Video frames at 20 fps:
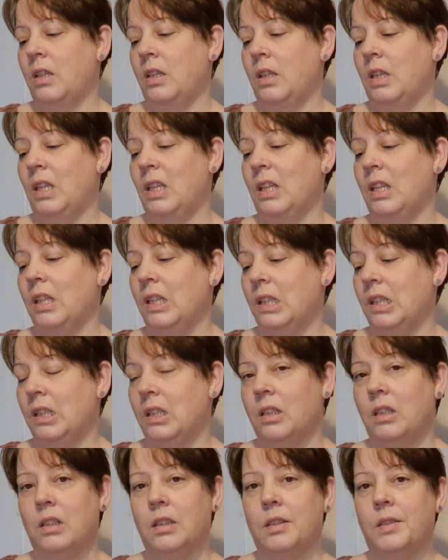
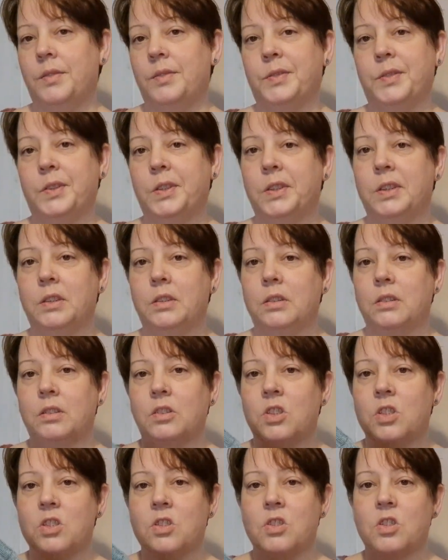yeah,
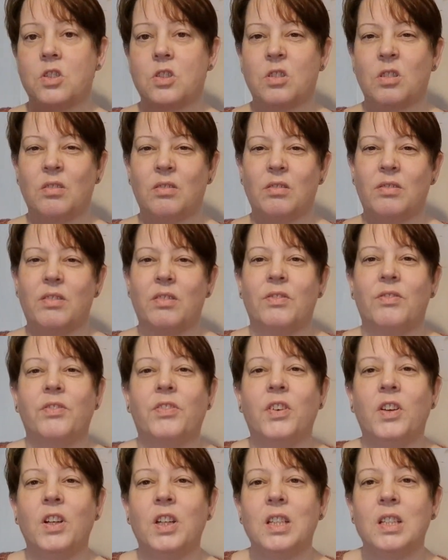just couldn't
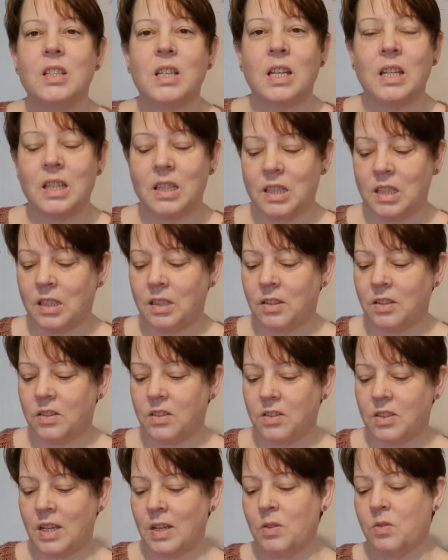find anything that
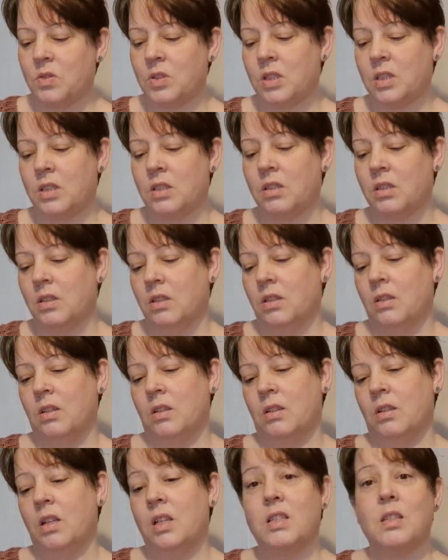sounded
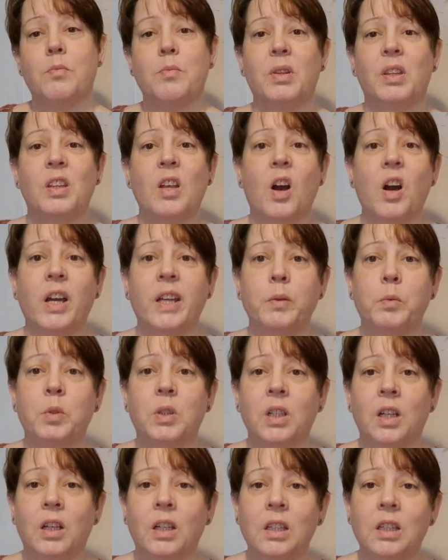like something that I would
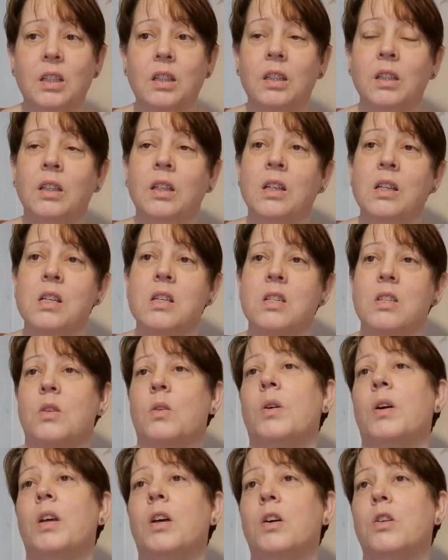like. So
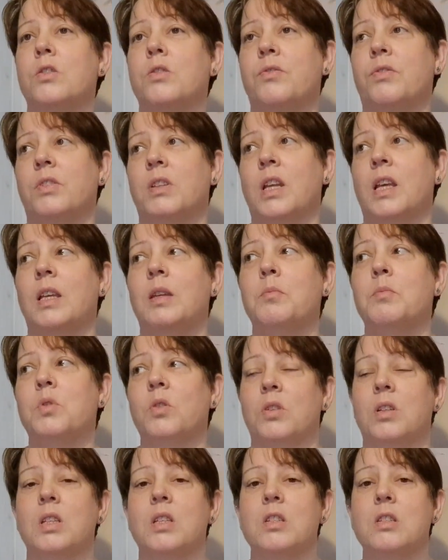I asked for names on
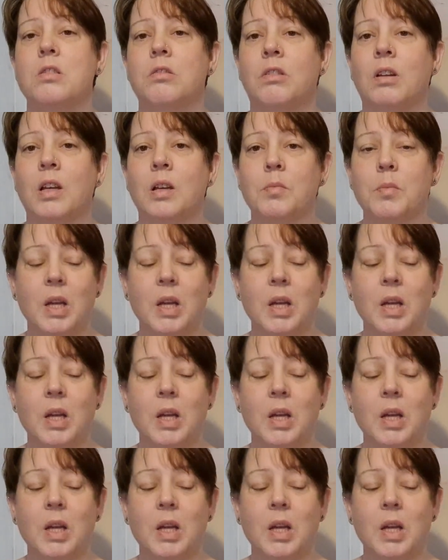Instagram,